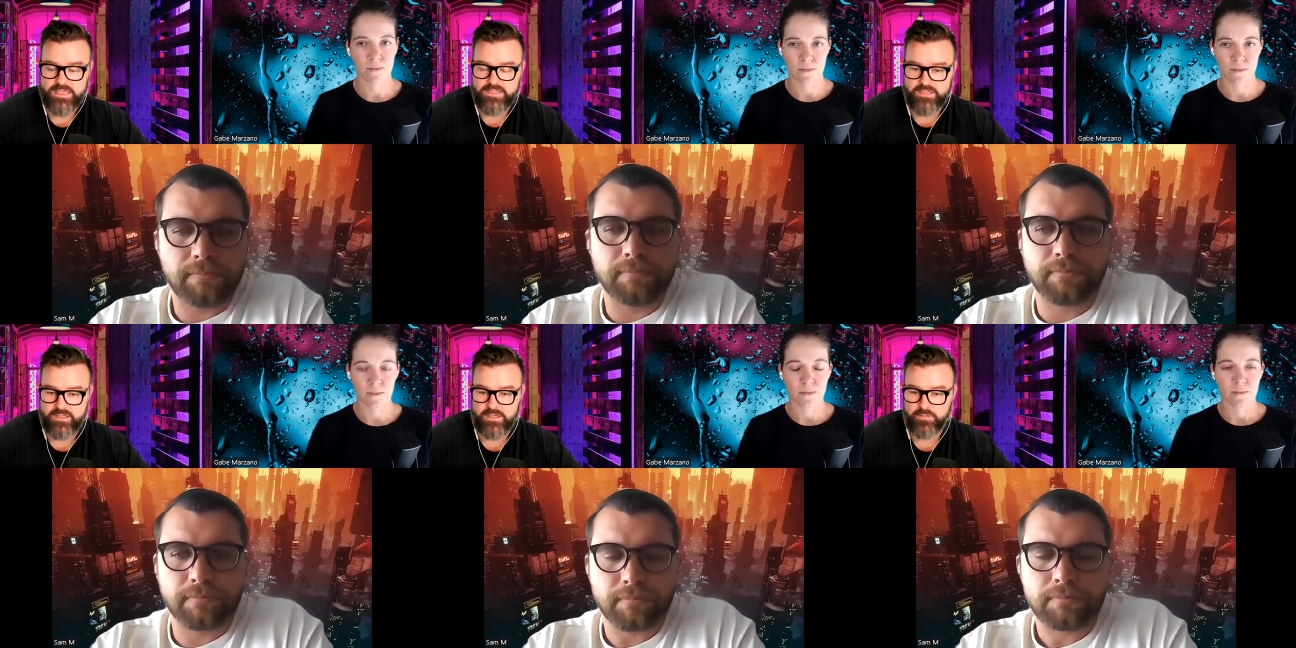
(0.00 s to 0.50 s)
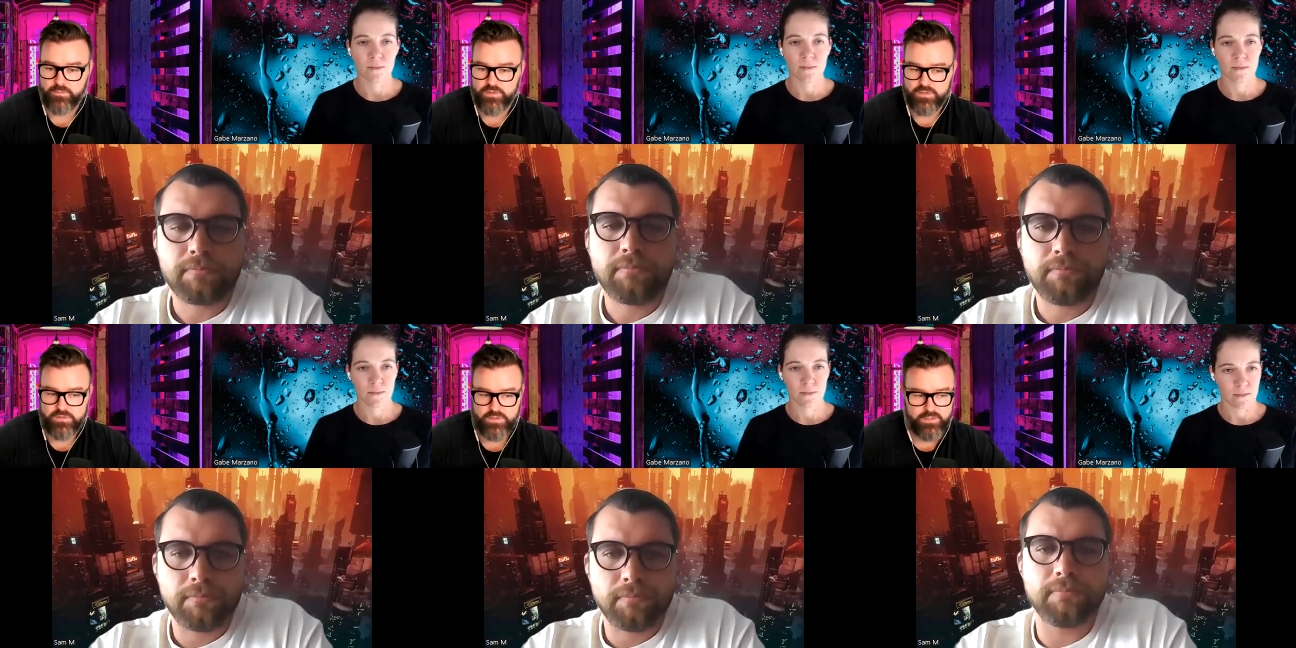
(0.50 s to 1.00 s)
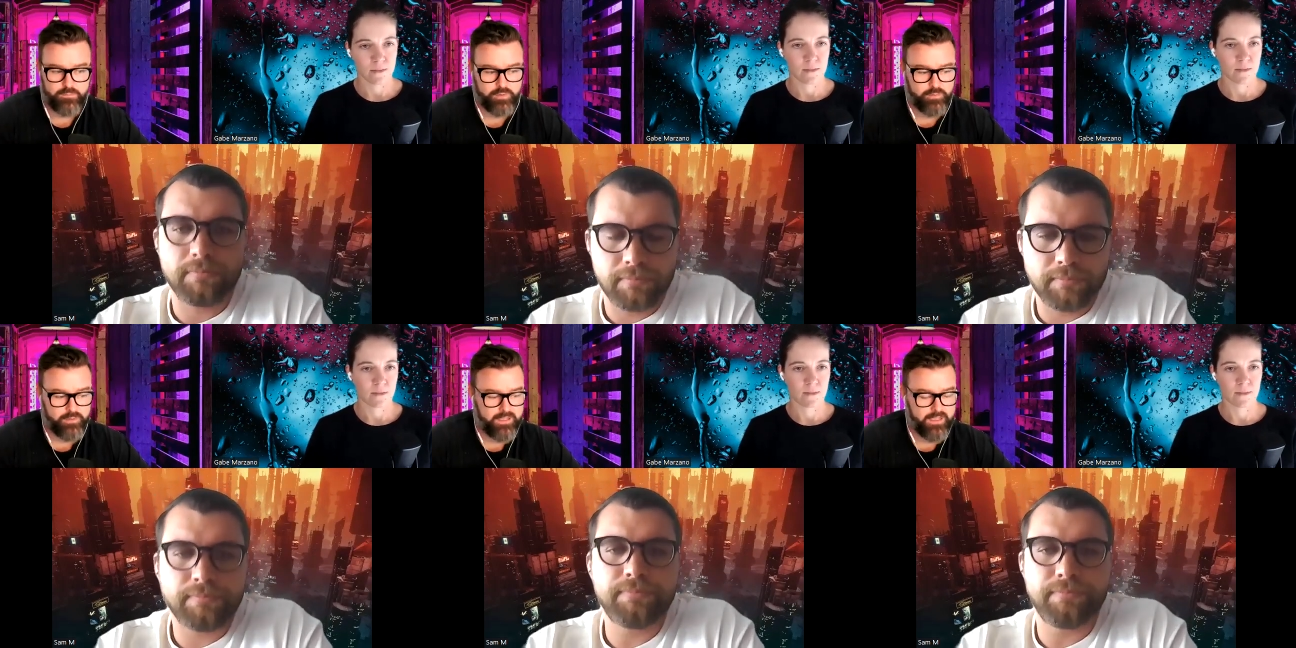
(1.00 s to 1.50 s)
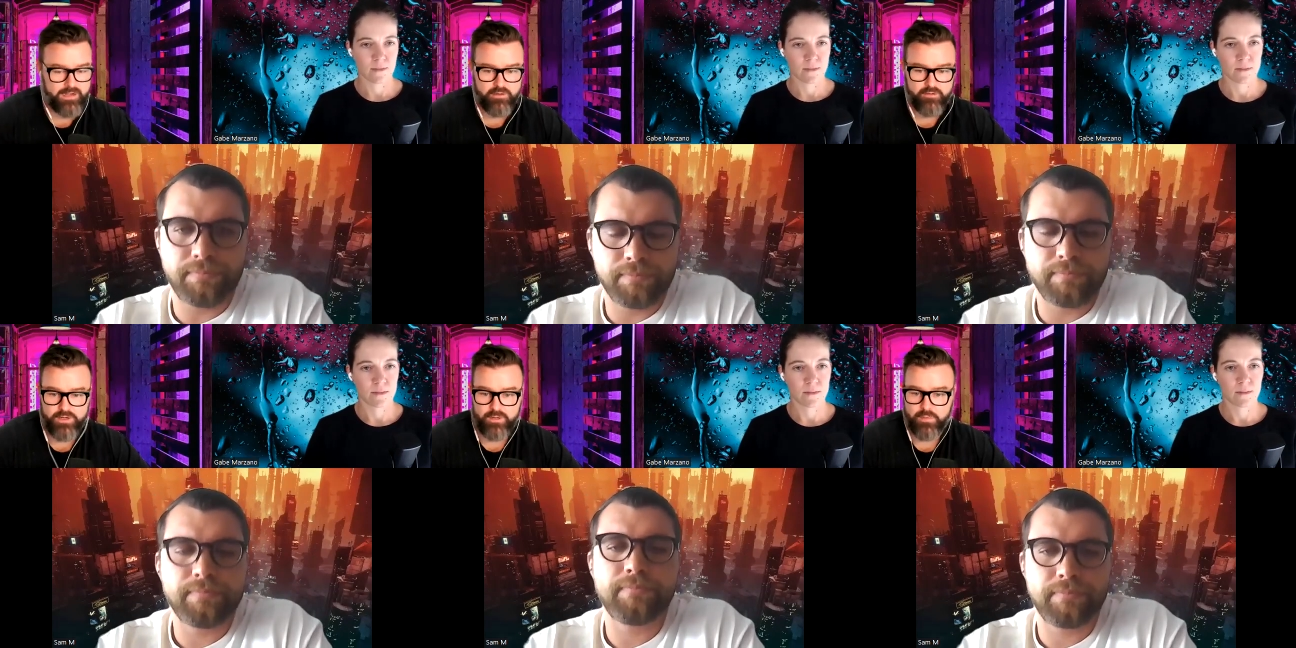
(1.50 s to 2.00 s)
Speaker 1: ECN, which is an employment
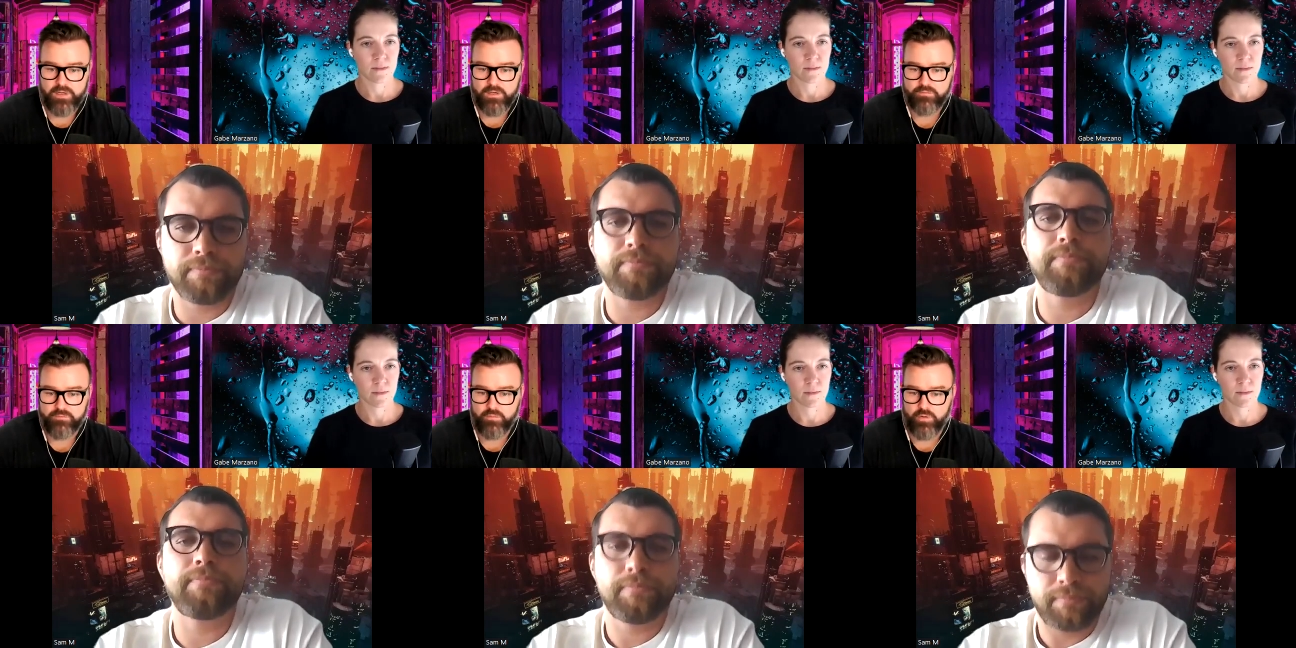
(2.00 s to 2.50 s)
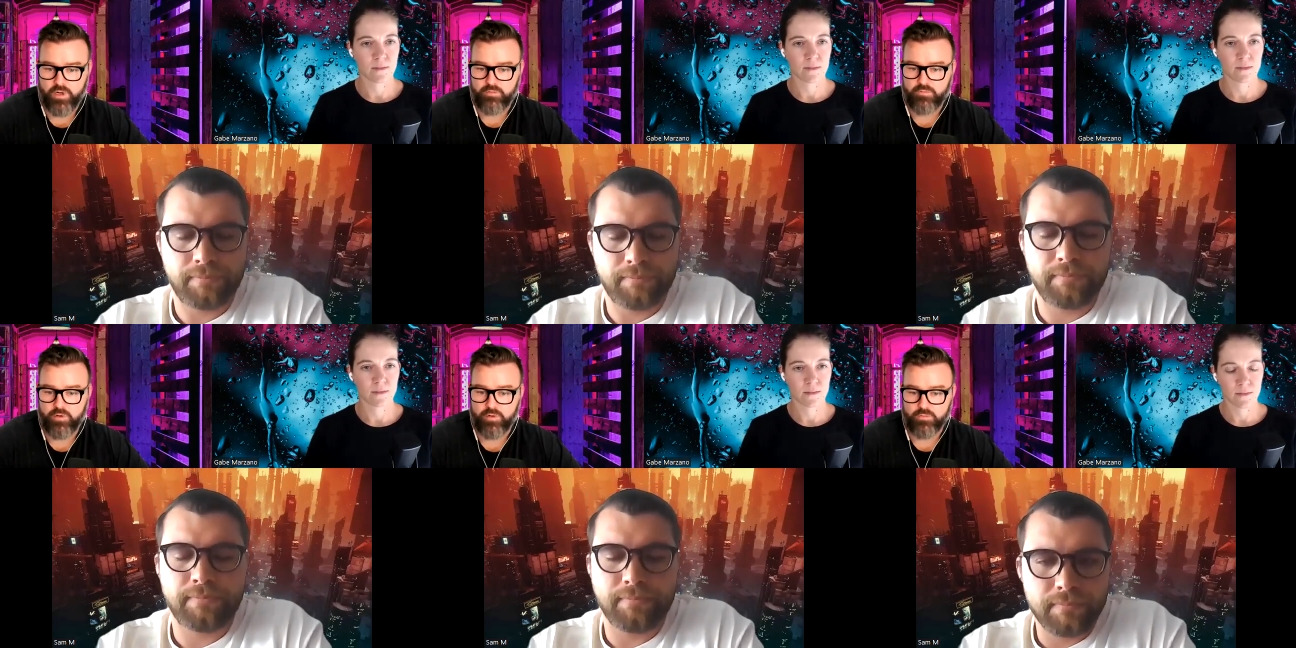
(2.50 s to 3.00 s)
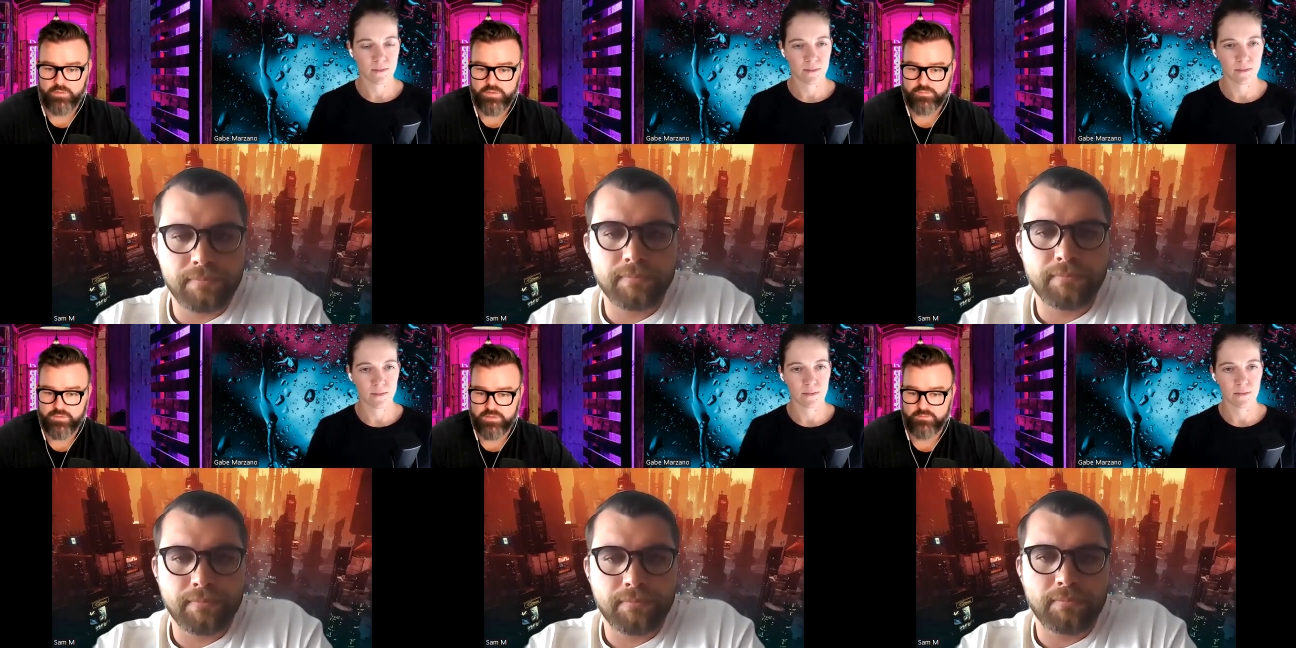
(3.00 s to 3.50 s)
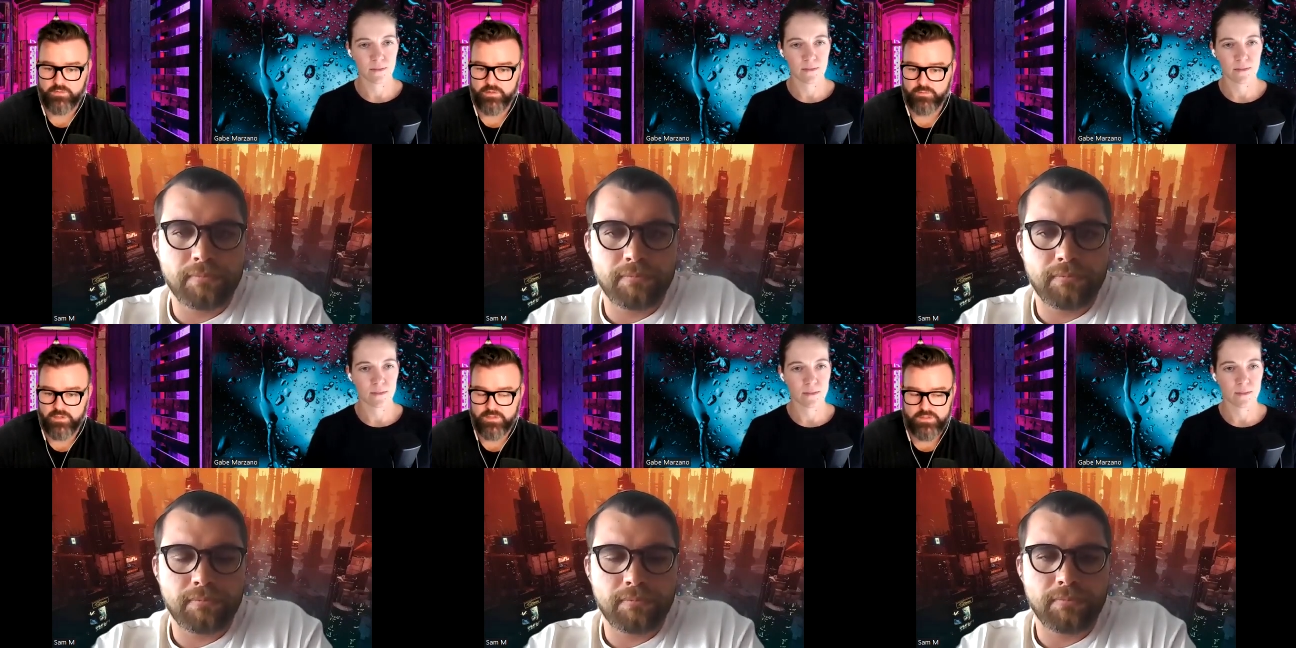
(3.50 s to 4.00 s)
category number for a role
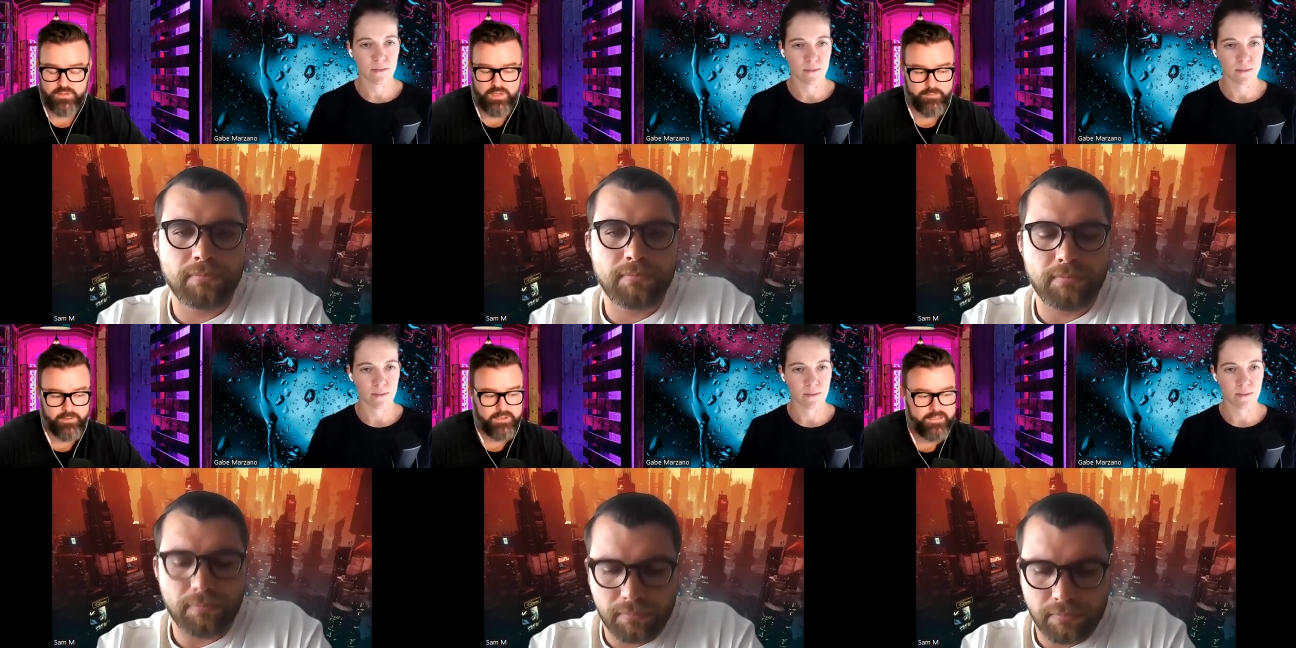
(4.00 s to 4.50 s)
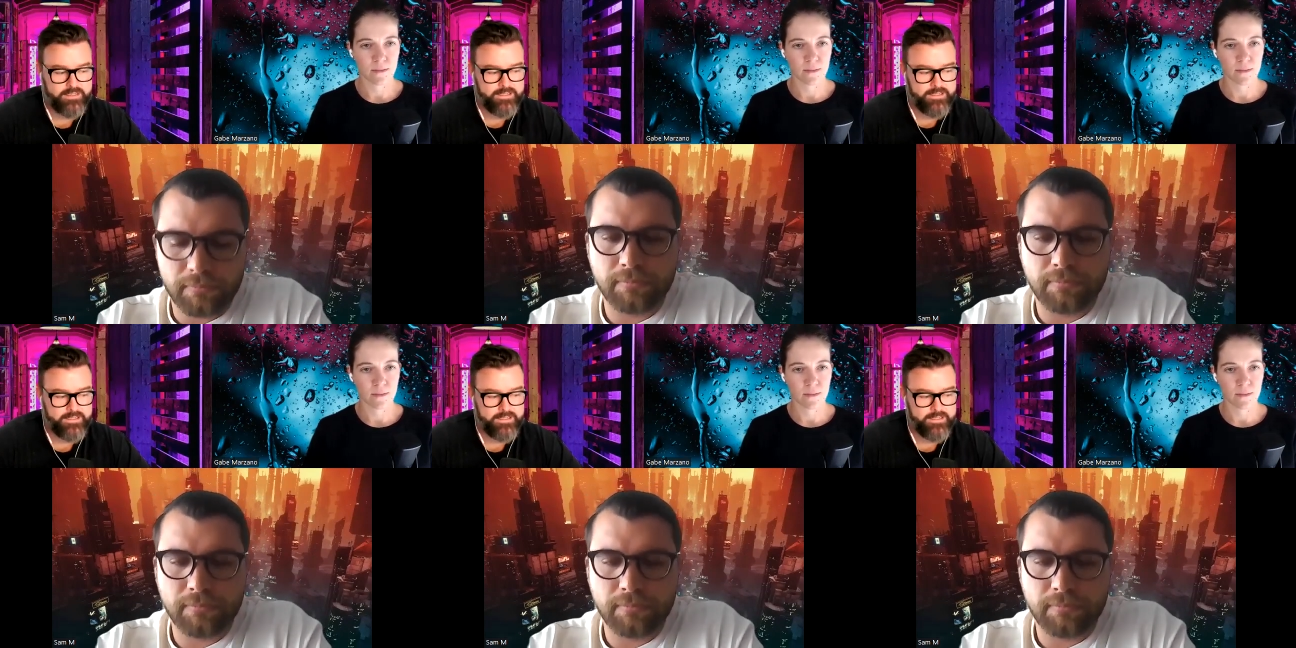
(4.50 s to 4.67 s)
specifically within cyber.